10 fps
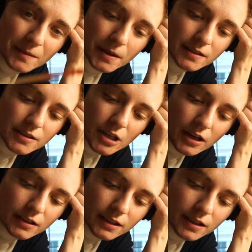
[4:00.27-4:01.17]
the melted
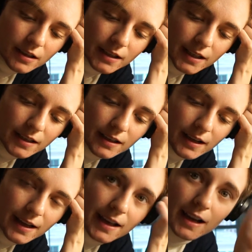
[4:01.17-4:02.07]
chocolate on it,
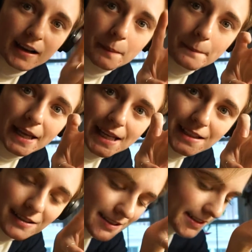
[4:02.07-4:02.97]
and I kind of
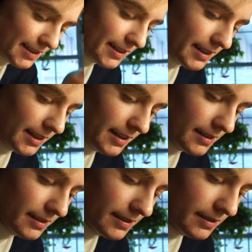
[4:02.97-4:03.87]
paint
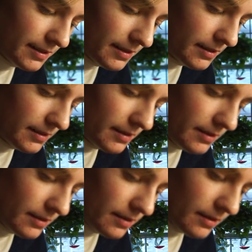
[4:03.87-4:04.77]
in
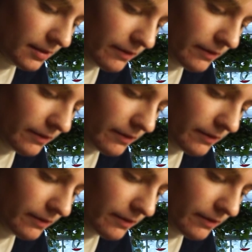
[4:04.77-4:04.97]
the